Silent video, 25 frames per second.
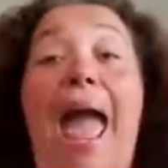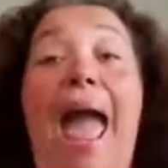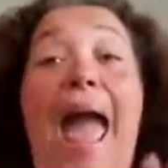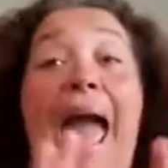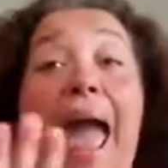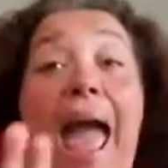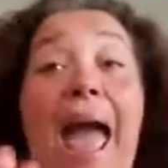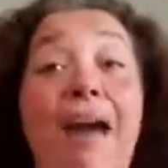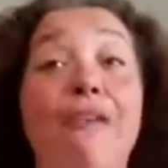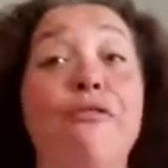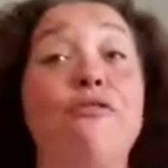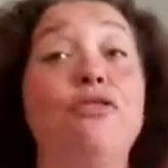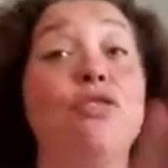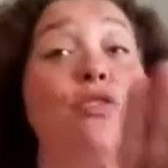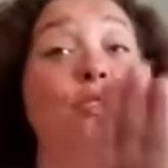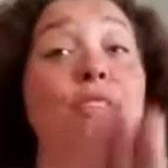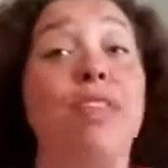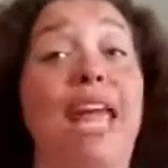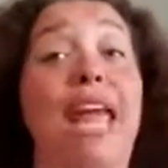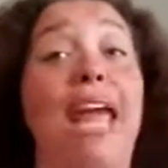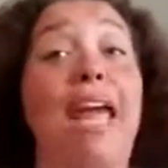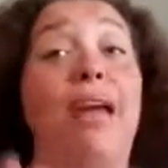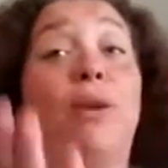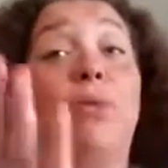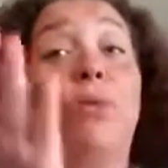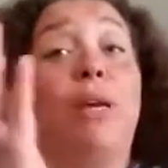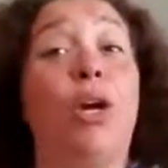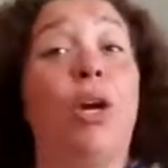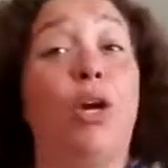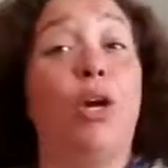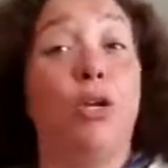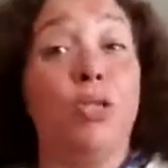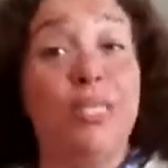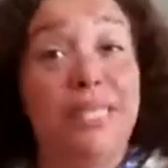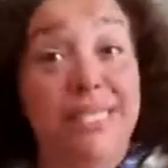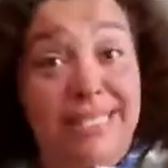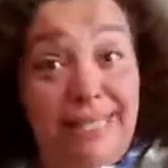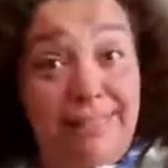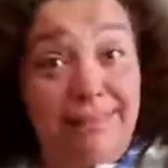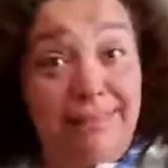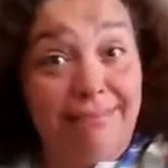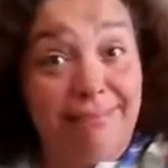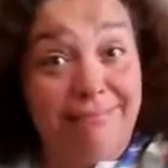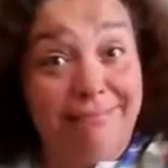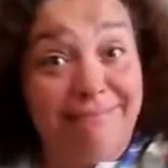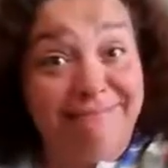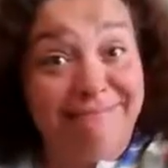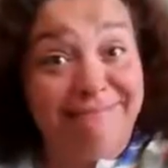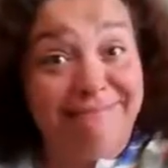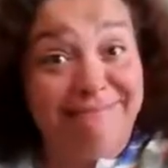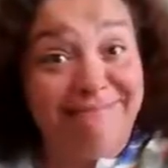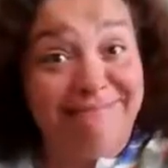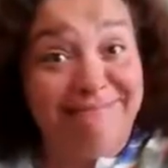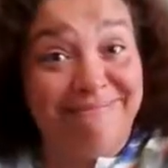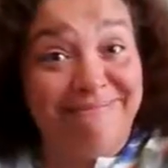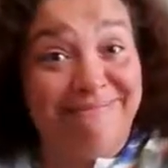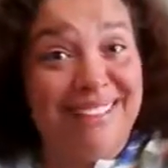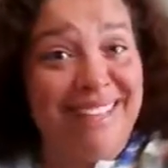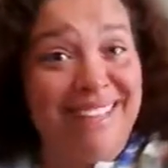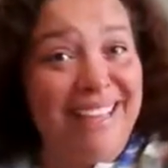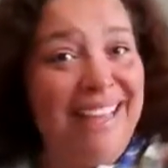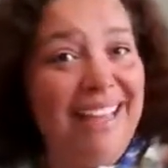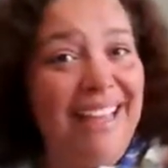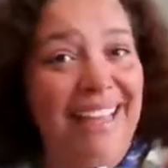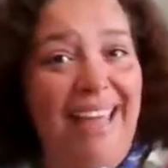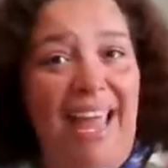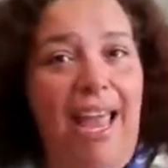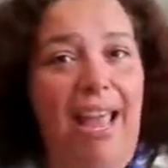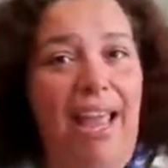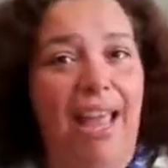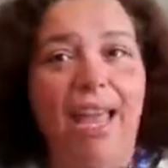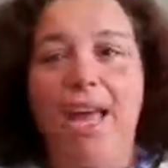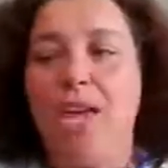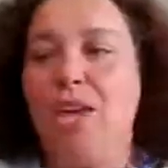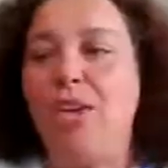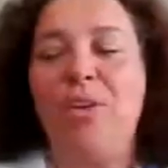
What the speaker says: After they had rehearsed it. Okay,